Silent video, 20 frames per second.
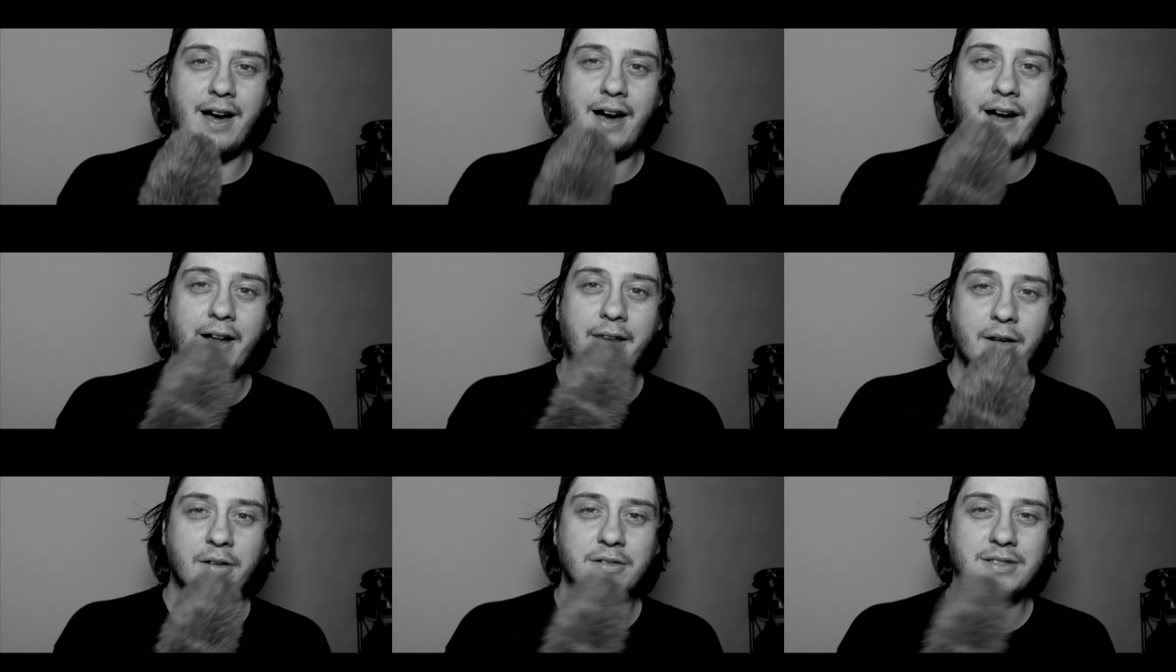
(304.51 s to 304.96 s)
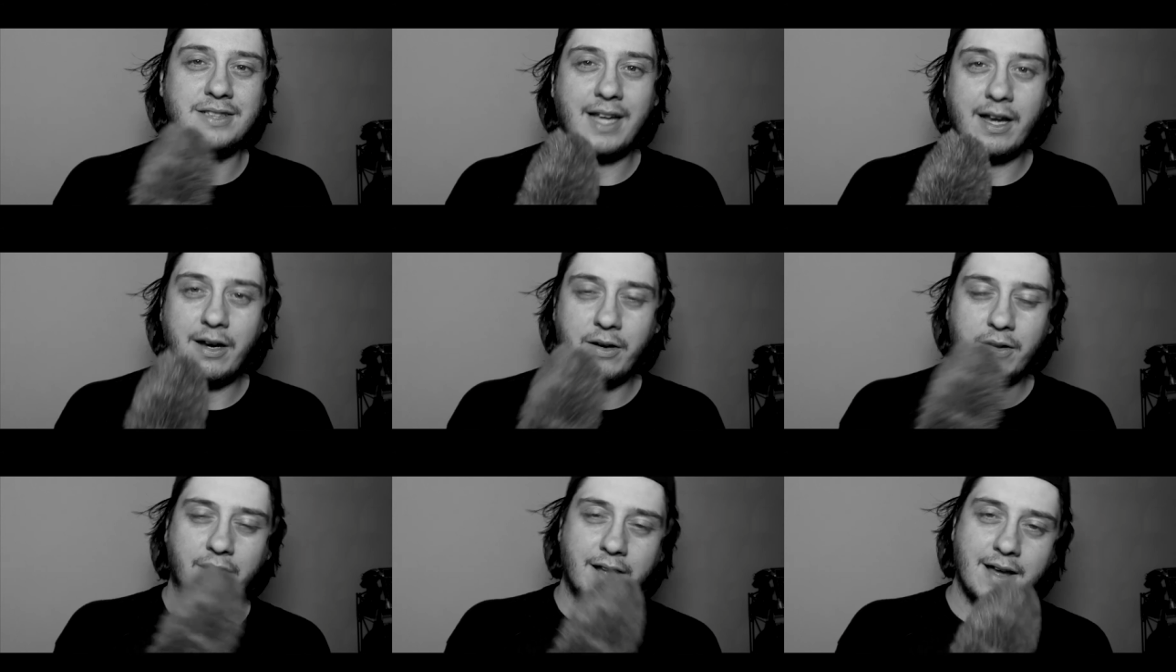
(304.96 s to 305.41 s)
the audio
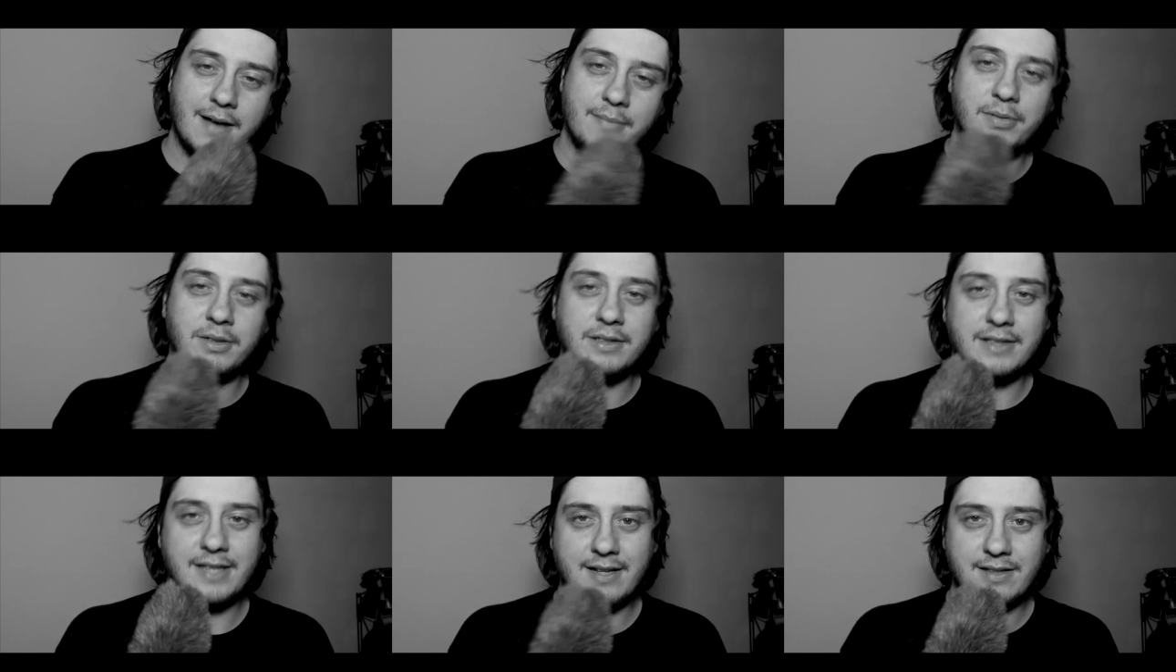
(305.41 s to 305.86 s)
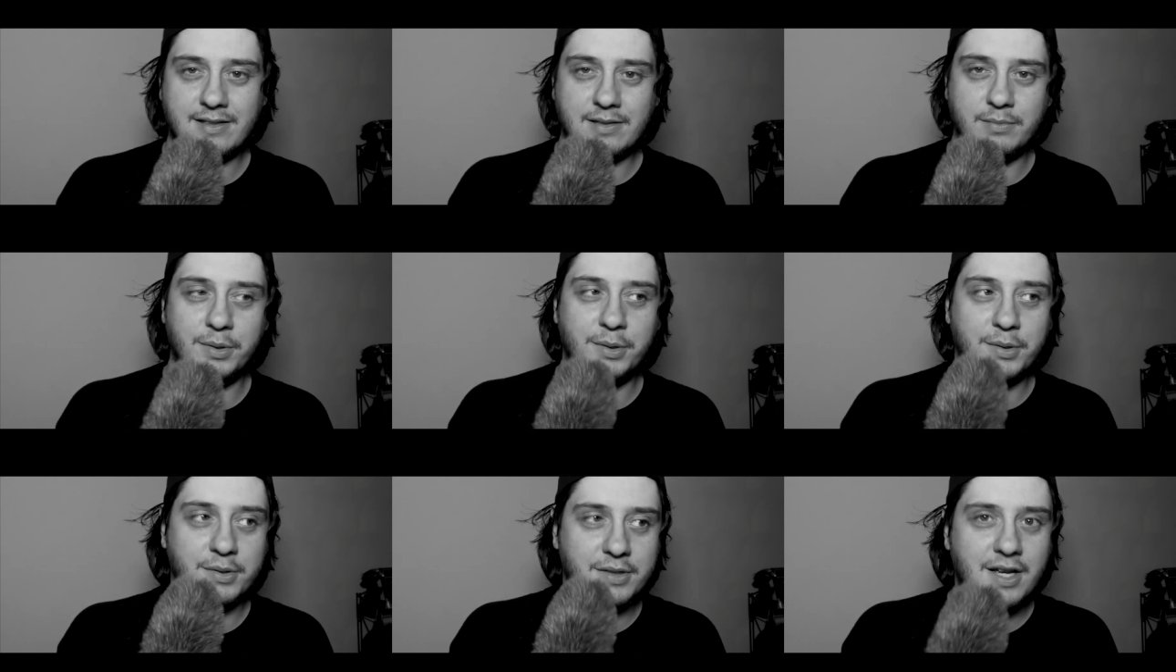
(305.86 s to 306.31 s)
down a couple
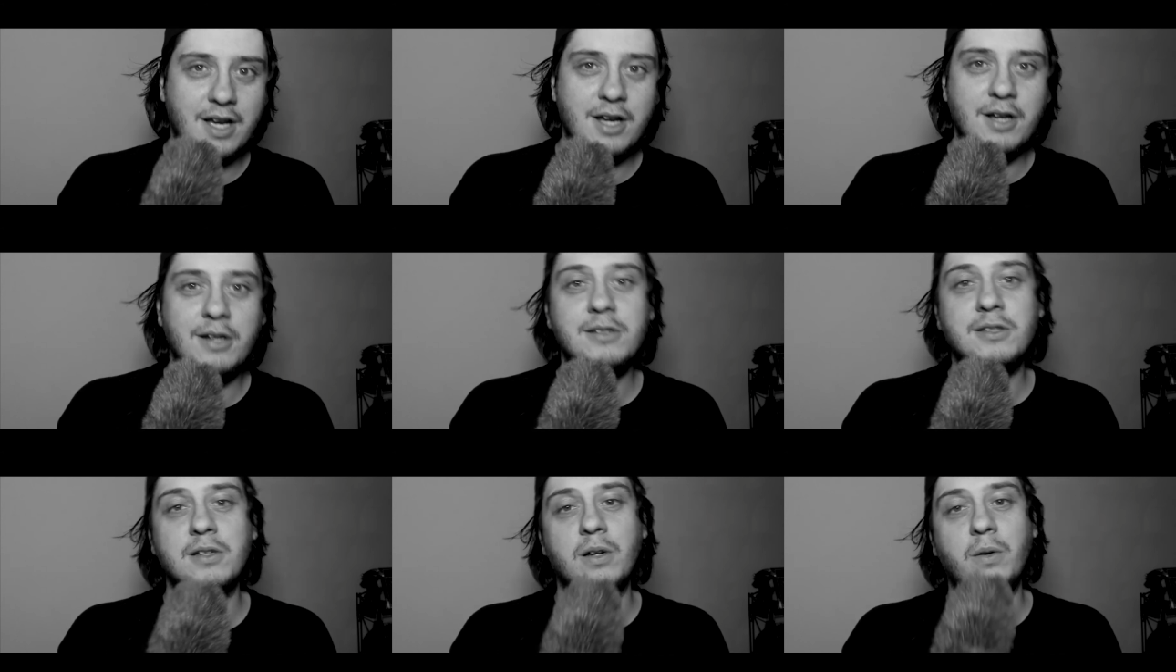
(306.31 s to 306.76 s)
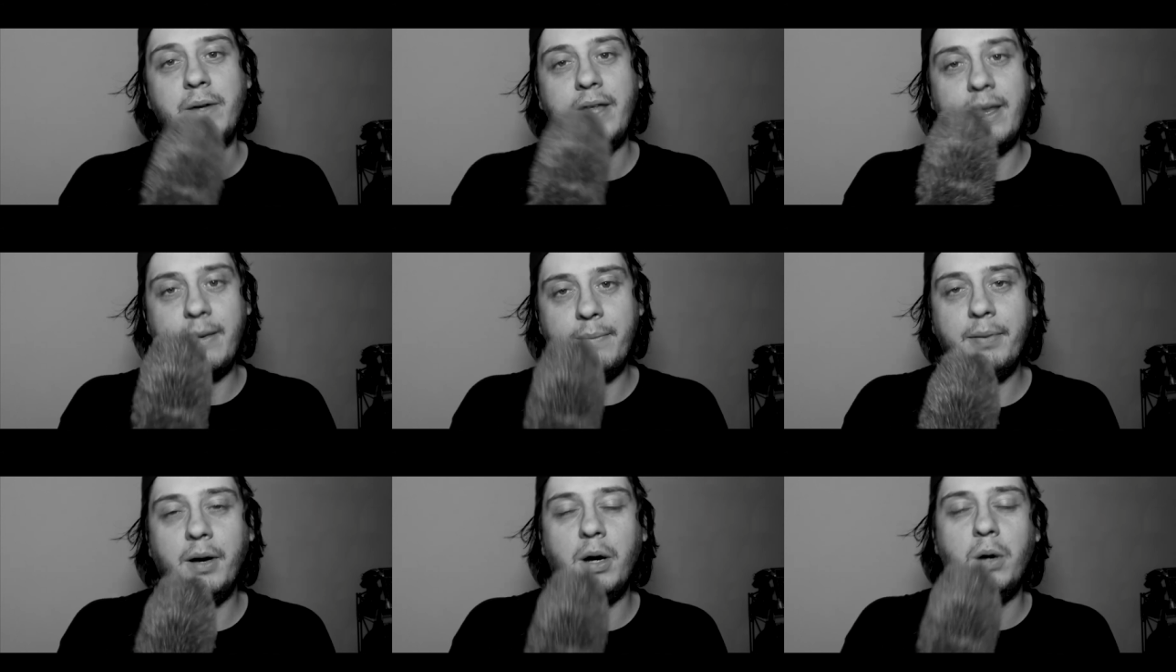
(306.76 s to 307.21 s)
decibels so
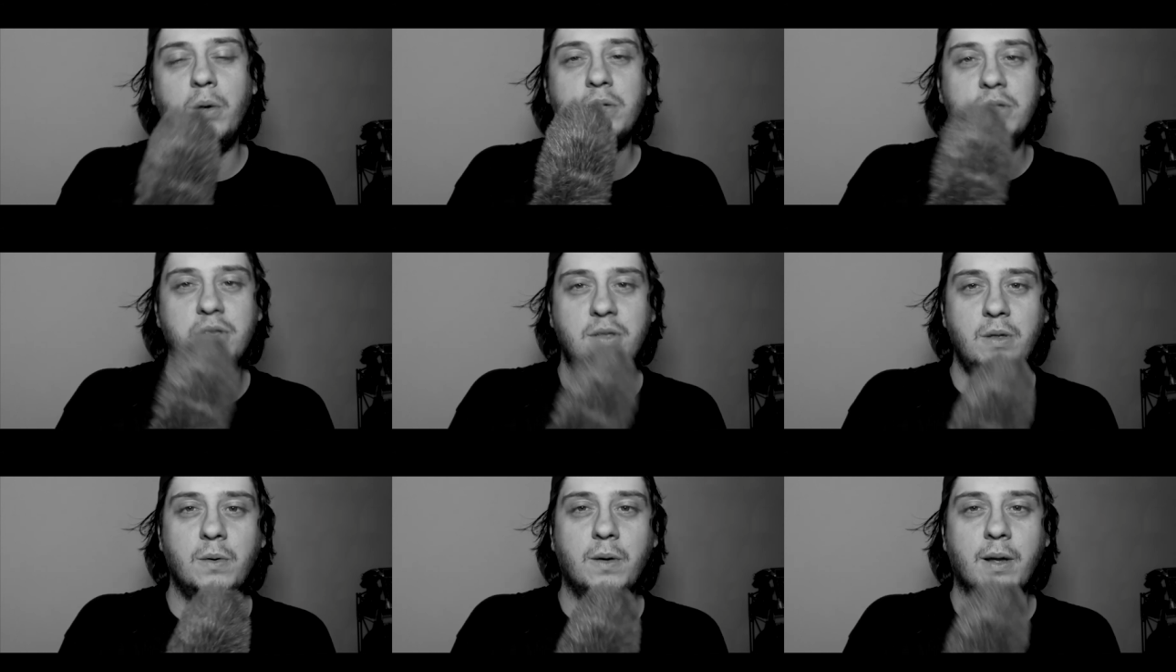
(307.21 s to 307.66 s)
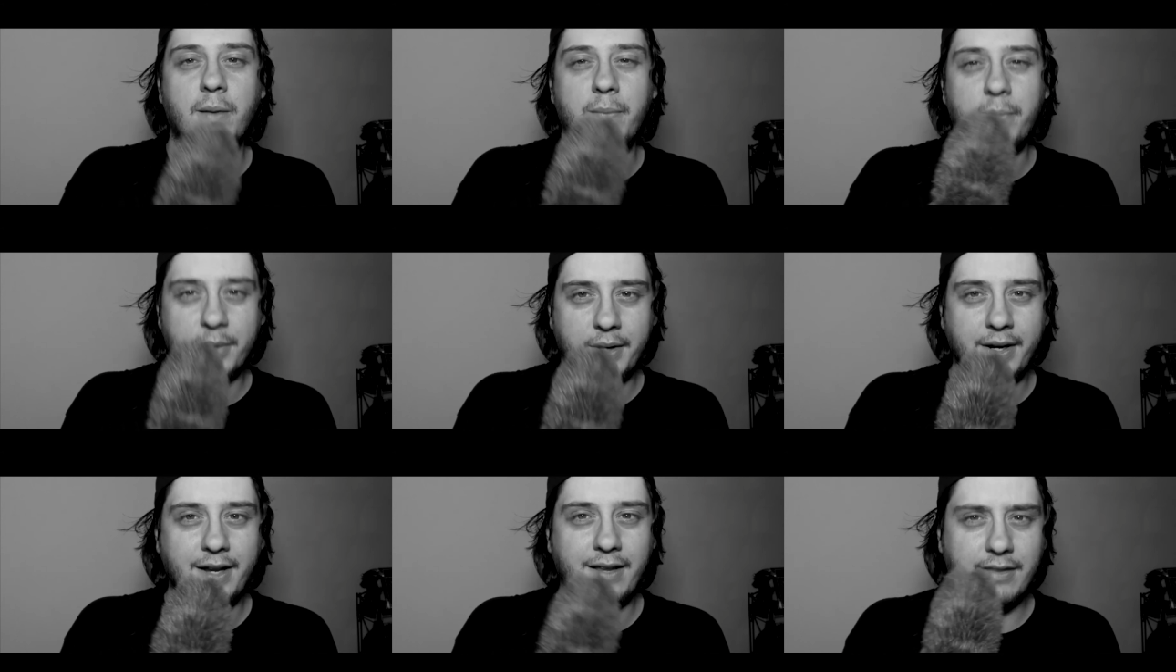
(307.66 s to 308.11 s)
in post you
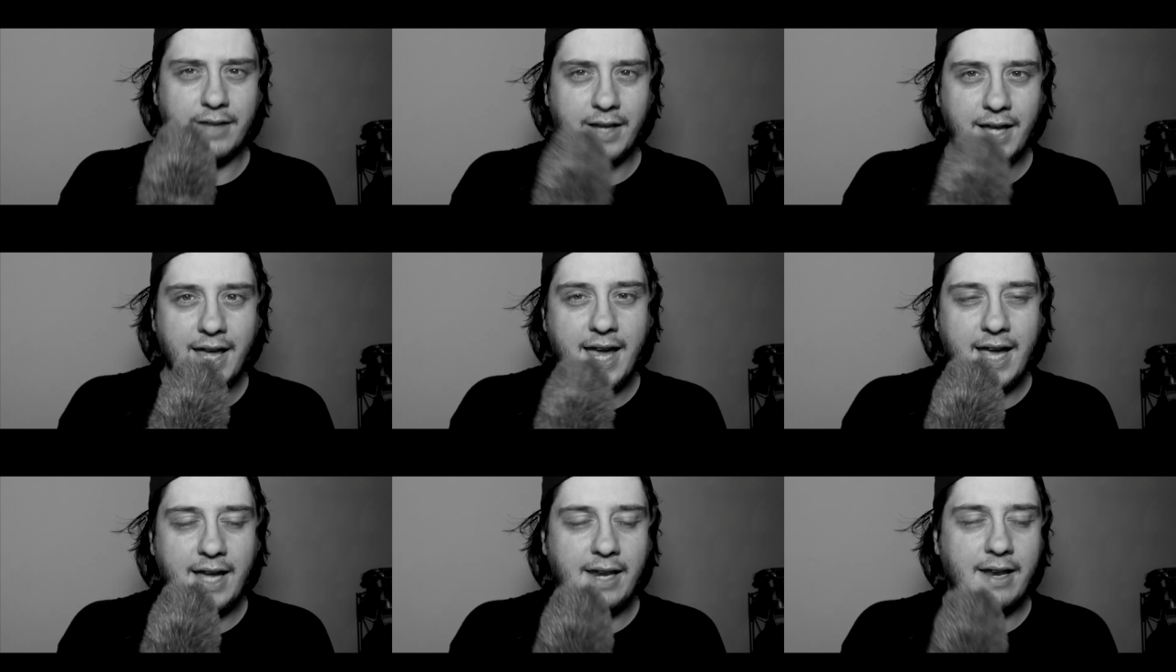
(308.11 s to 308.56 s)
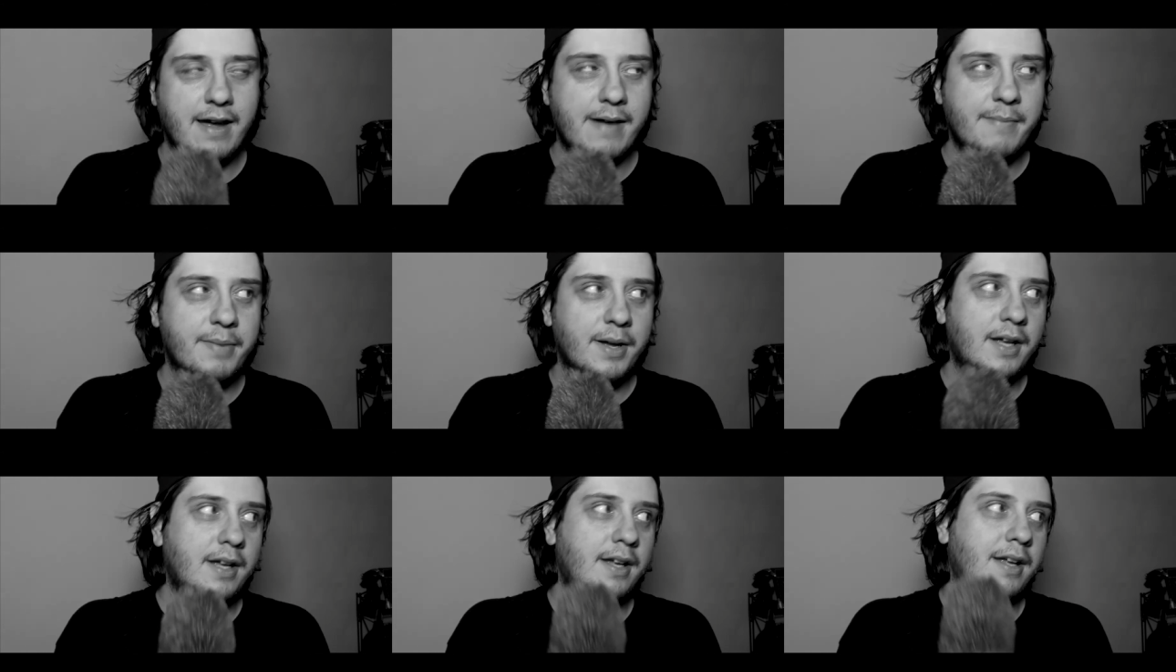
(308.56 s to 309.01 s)
can bring the gain
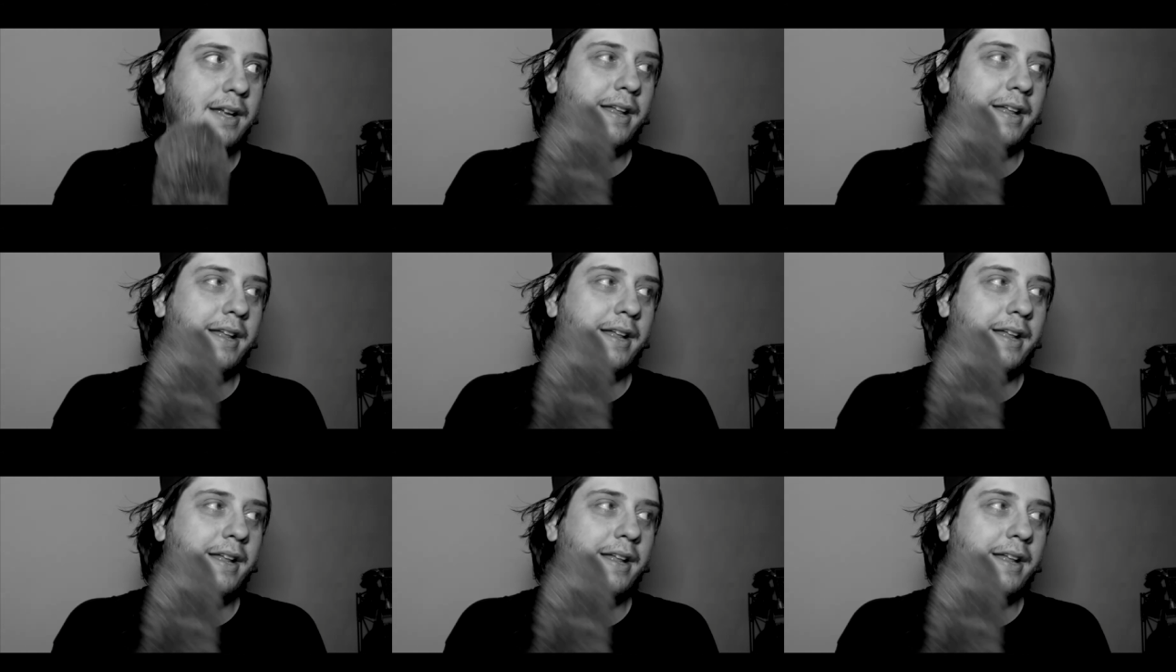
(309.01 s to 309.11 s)
up.